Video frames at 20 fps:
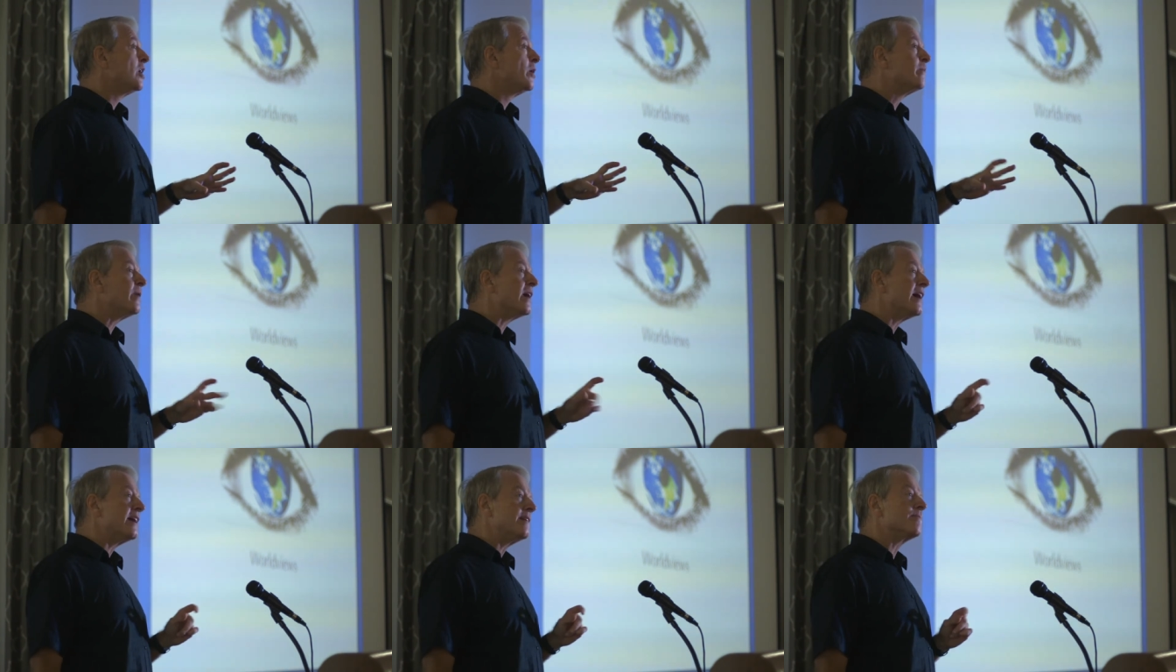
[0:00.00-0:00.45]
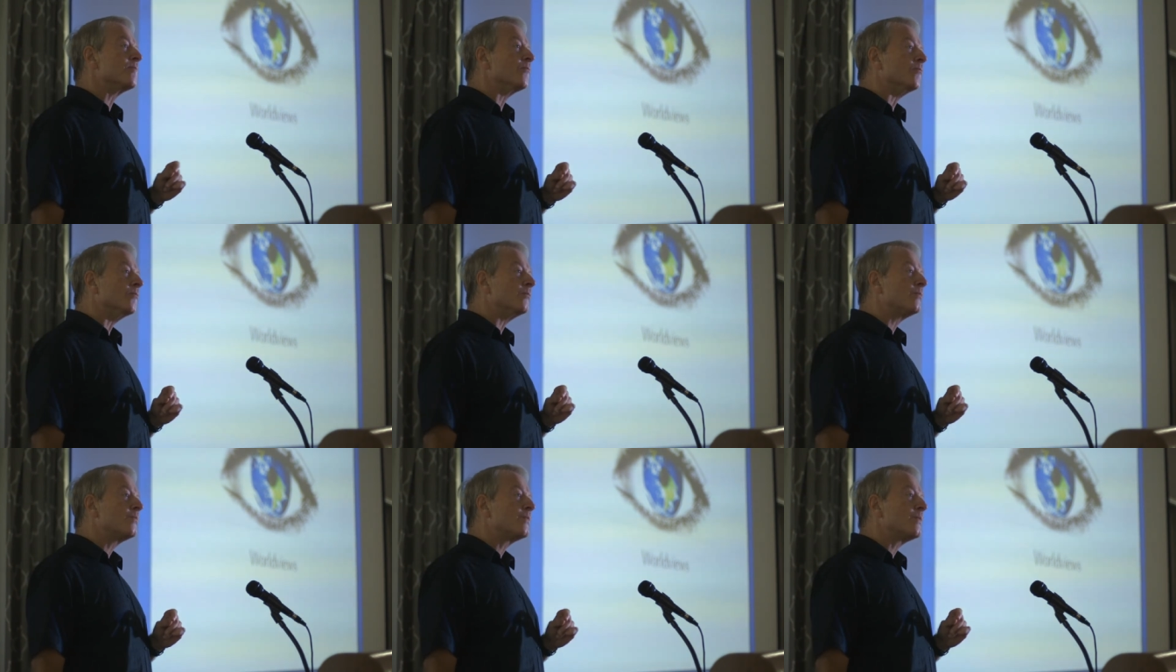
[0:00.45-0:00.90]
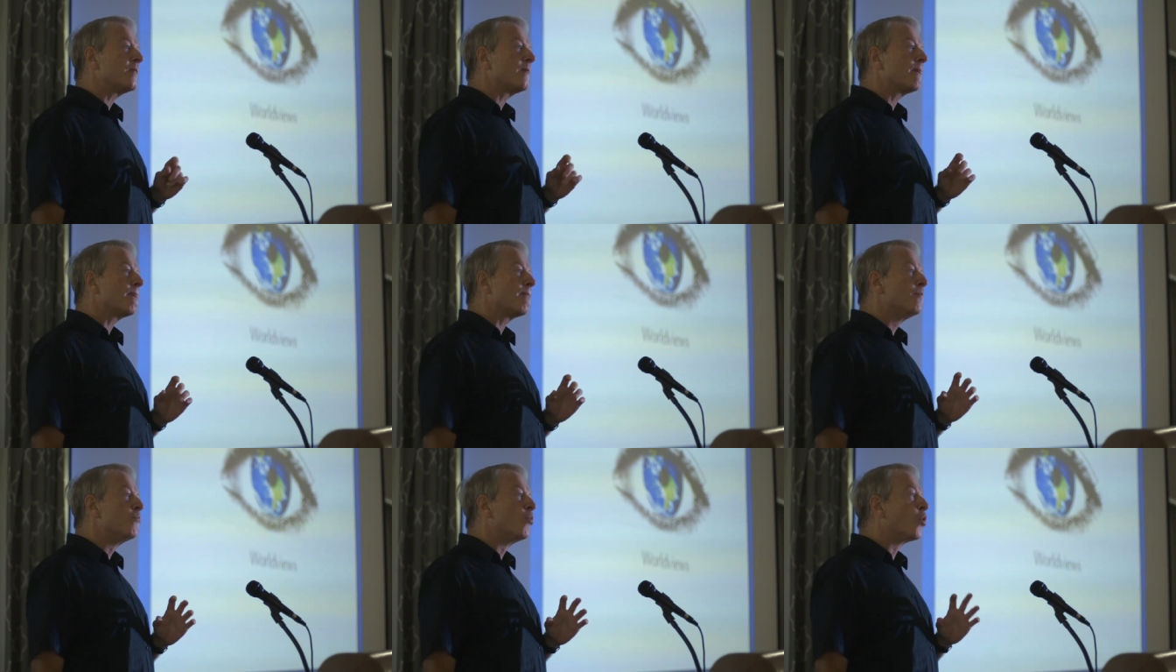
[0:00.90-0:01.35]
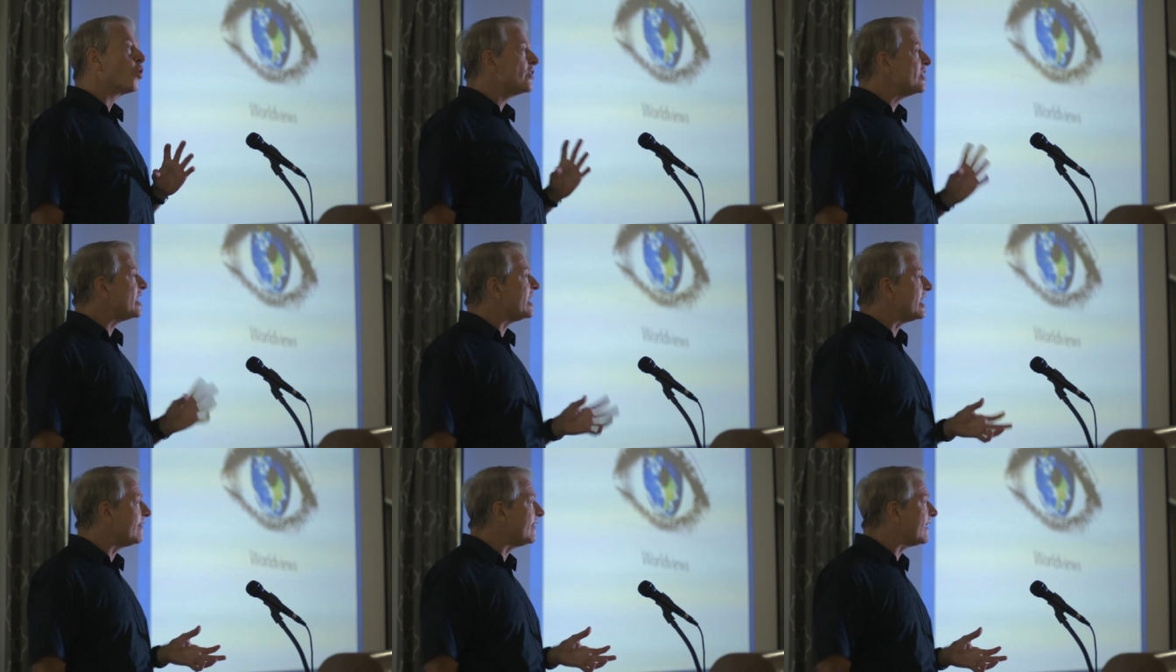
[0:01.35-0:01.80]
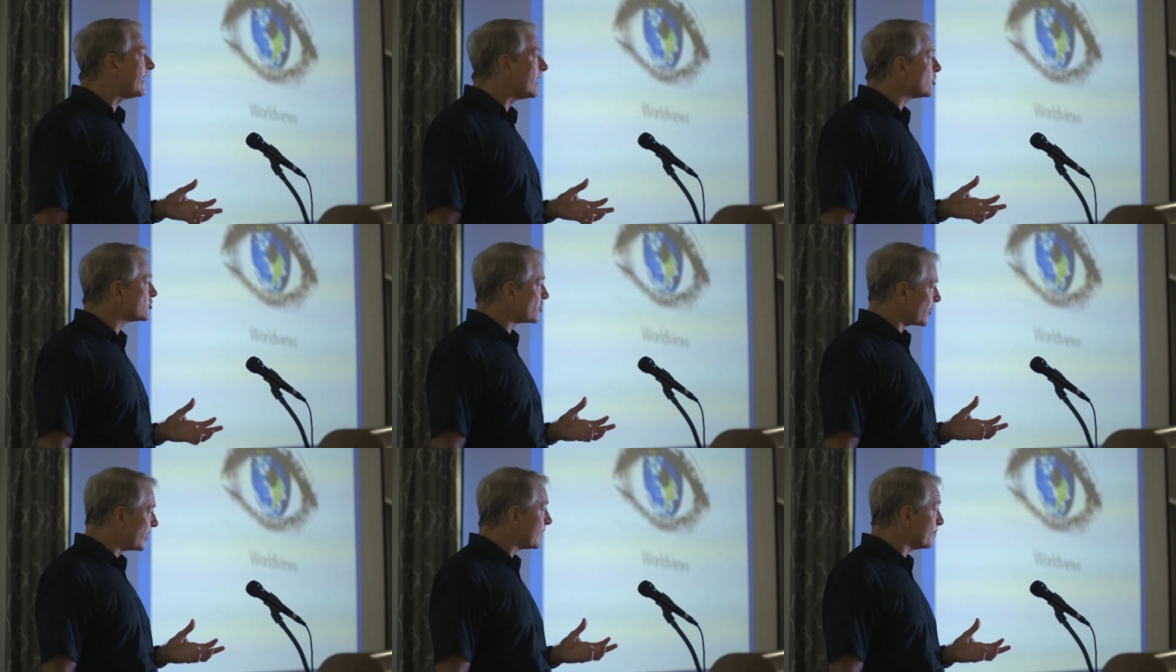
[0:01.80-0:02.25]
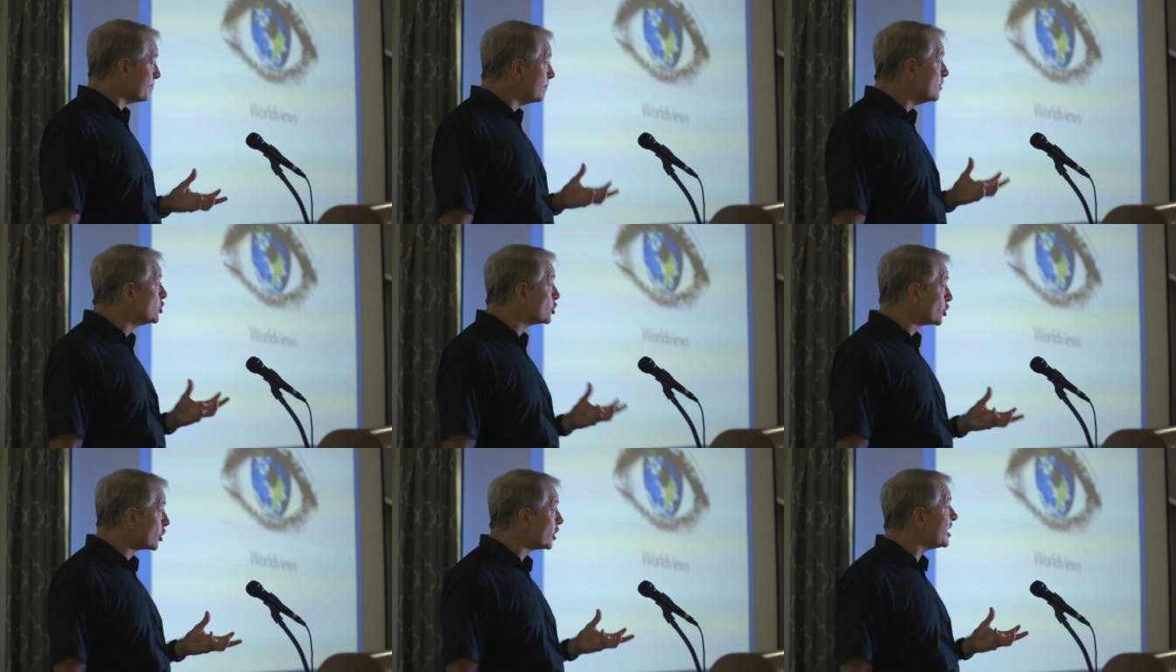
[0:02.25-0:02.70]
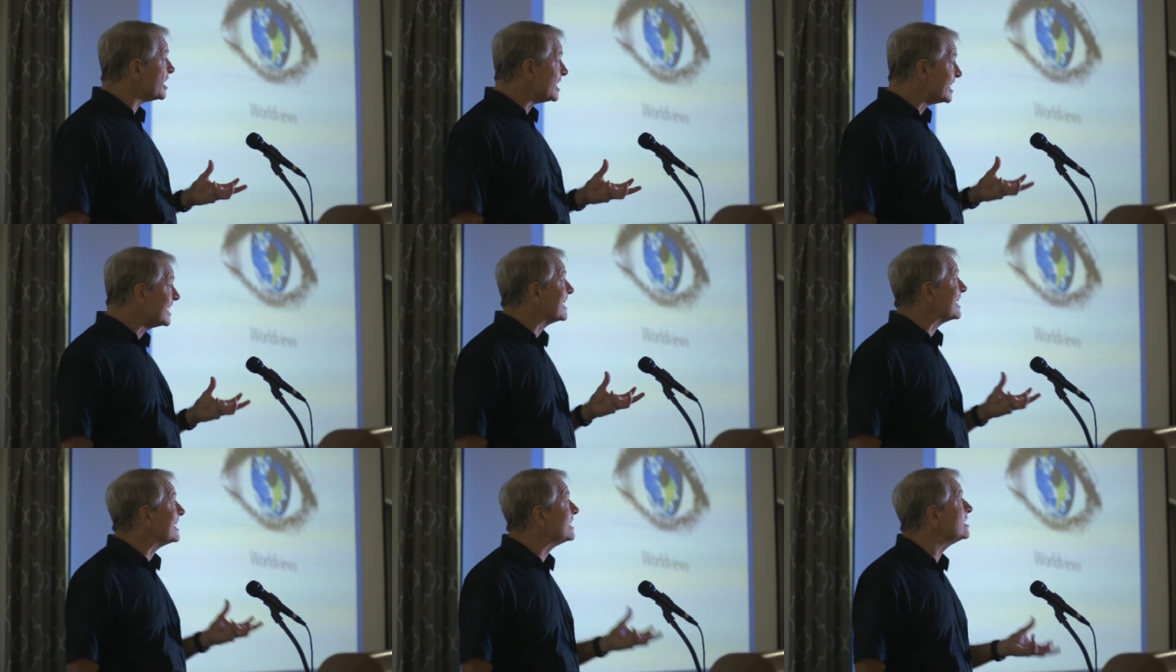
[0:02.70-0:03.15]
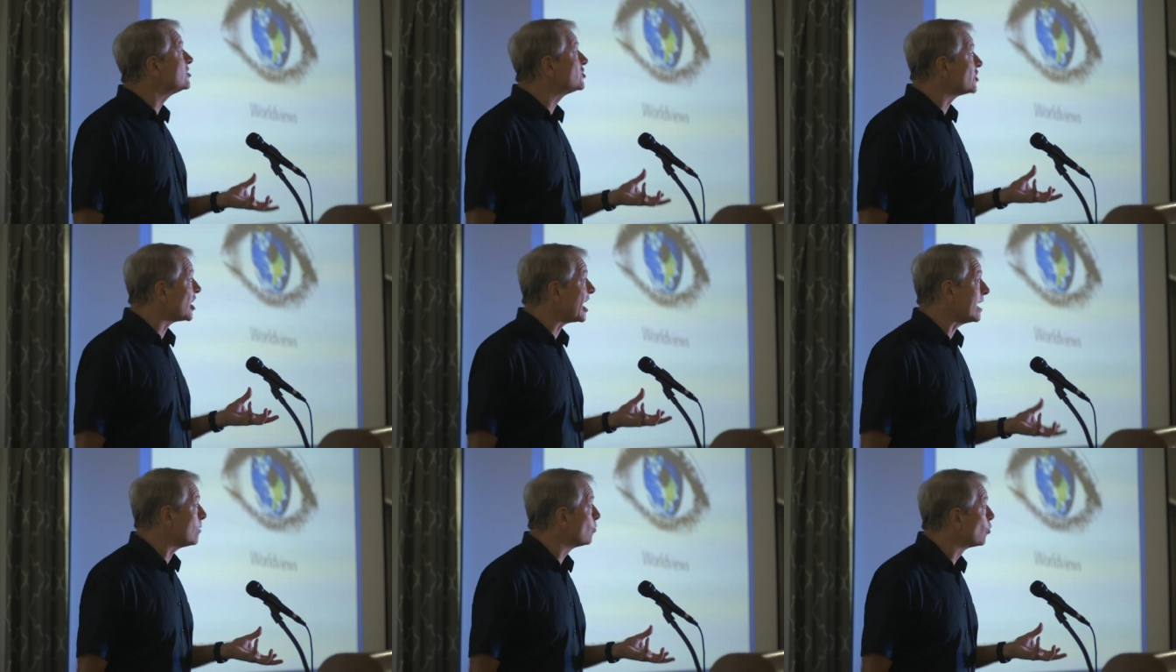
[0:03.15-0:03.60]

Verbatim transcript: but more than anything else, I think modernity is a